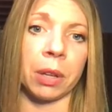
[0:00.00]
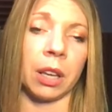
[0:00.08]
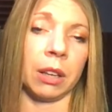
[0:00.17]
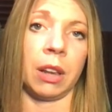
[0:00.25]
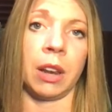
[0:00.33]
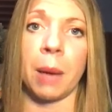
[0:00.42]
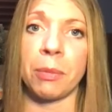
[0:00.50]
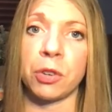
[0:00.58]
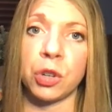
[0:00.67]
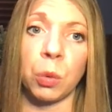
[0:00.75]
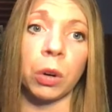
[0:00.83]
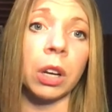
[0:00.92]
that
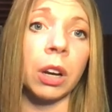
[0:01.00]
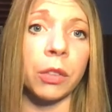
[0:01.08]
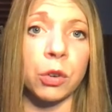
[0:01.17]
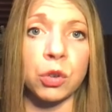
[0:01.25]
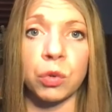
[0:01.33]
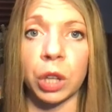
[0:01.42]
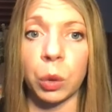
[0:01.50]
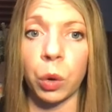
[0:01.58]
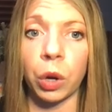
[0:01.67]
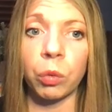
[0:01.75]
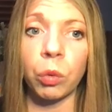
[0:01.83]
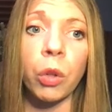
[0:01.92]
you're working on, there's really
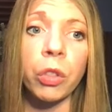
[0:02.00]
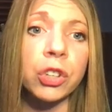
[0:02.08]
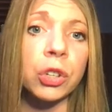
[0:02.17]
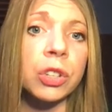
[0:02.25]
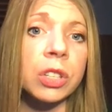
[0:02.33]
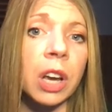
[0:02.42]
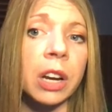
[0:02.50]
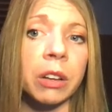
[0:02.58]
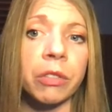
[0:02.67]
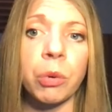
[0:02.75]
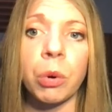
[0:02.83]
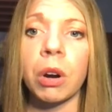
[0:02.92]
one role that you're designing
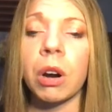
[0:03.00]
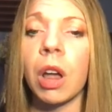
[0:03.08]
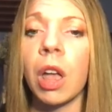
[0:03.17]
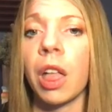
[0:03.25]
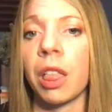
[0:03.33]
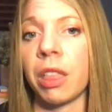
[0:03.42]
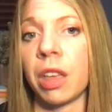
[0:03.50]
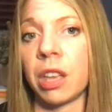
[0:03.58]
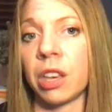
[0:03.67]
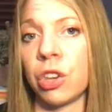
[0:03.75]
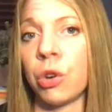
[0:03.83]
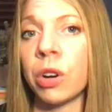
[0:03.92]
for,
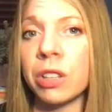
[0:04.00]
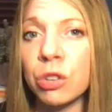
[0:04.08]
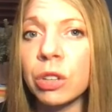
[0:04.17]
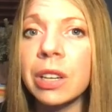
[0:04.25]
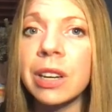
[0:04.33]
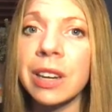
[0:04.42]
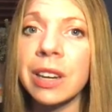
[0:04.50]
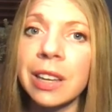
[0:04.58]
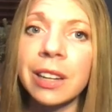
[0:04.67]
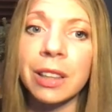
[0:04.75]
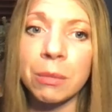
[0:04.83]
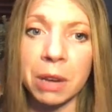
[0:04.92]
then you don't necessarily
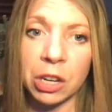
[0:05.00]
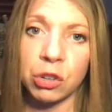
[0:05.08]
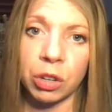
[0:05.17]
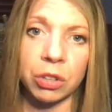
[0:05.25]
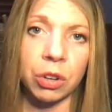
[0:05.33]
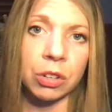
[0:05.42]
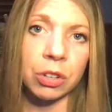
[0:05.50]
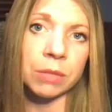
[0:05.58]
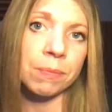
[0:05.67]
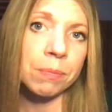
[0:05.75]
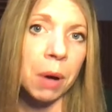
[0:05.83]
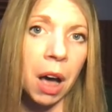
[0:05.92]
need the matrix. You can just
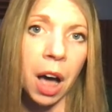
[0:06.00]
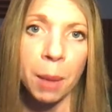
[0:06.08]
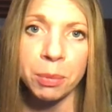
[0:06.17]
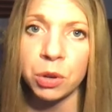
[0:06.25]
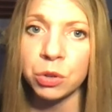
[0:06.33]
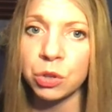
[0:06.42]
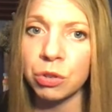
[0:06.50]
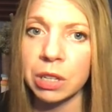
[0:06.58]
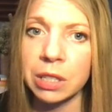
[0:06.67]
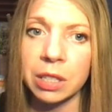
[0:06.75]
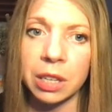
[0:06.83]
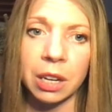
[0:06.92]
pop those green
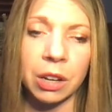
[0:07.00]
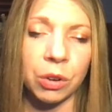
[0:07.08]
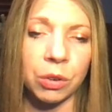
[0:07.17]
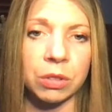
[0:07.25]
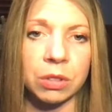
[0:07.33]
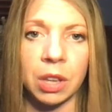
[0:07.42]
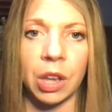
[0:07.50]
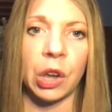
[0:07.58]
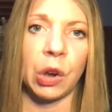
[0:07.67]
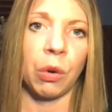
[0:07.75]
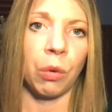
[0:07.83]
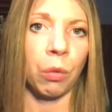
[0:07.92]
sticky notes
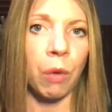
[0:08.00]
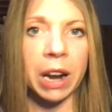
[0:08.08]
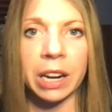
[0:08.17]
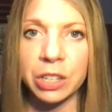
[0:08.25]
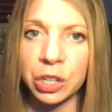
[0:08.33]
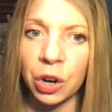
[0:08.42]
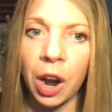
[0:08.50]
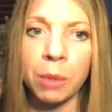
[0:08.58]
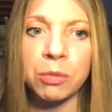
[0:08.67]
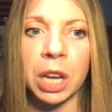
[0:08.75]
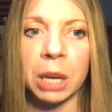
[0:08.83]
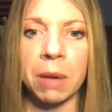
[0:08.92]
right into your
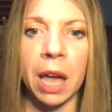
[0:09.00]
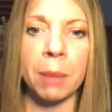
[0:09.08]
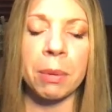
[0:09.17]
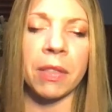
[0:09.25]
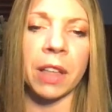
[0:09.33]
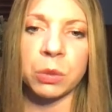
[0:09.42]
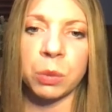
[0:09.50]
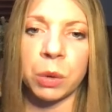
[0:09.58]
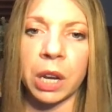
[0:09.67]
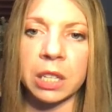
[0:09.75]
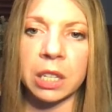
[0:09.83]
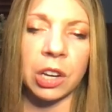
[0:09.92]
object map, and that's what
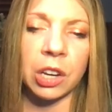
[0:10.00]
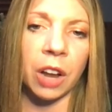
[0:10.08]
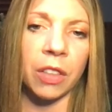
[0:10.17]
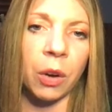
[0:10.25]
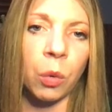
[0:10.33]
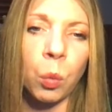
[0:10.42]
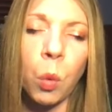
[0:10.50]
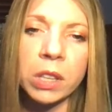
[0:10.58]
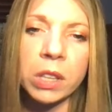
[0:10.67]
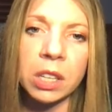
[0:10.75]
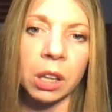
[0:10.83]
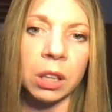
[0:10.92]
I did here. And there
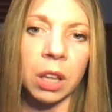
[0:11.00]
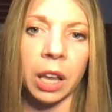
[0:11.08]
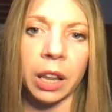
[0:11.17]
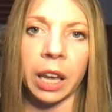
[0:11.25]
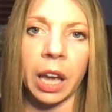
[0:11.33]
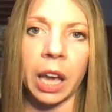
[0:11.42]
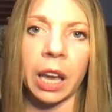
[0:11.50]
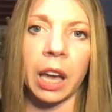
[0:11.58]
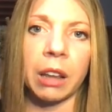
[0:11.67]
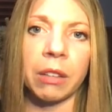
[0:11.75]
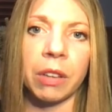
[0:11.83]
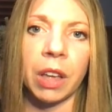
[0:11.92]
wasn't a lot. Like I
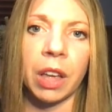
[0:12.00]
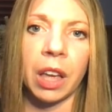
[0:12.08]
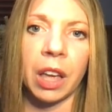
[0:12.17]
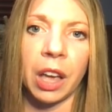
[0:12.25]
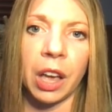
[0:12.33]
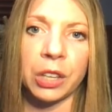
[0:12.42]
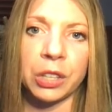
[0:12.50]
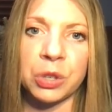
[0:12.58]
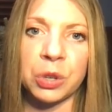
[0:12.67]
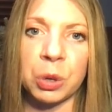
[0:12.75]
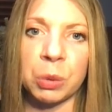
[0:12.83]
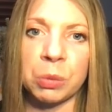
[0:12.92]
kind of
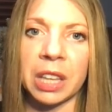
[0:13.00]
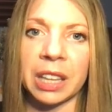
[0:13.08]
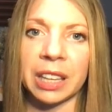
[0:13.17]
assumed that